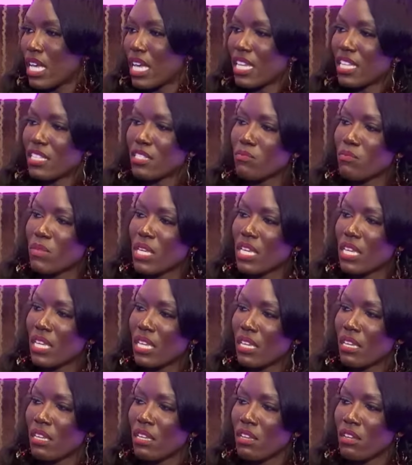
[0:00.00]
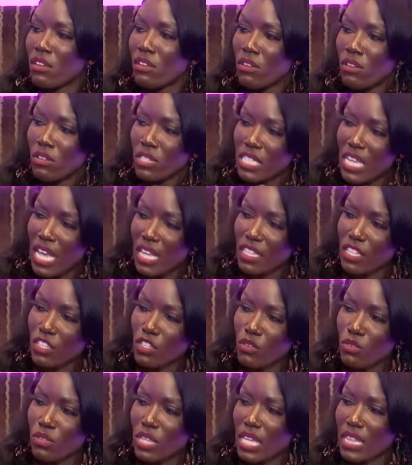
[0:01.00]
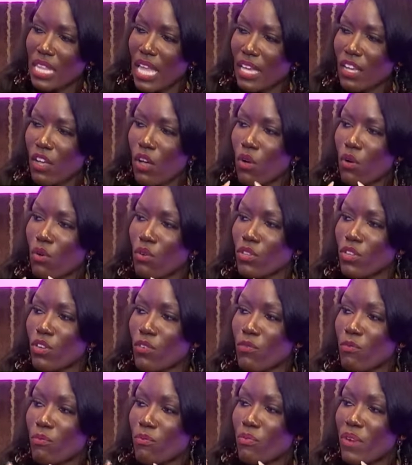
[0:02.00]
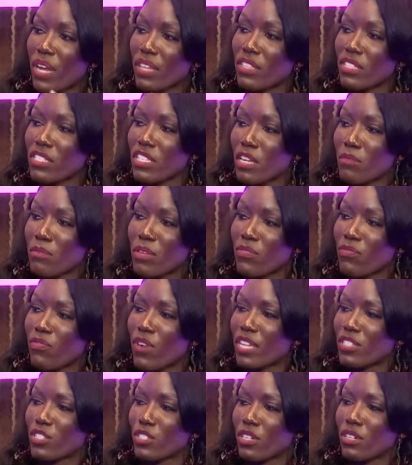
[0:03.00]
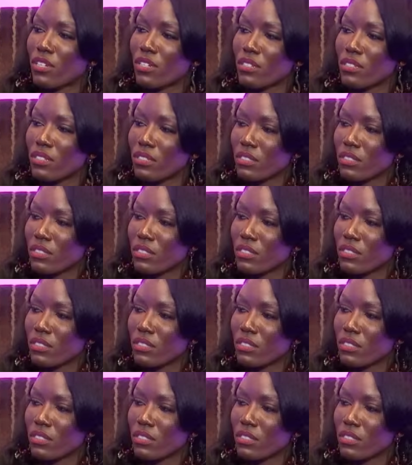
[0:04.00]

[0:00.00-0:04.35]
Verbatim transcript: It is me telling you that, like, oh, your breath is going to be fresher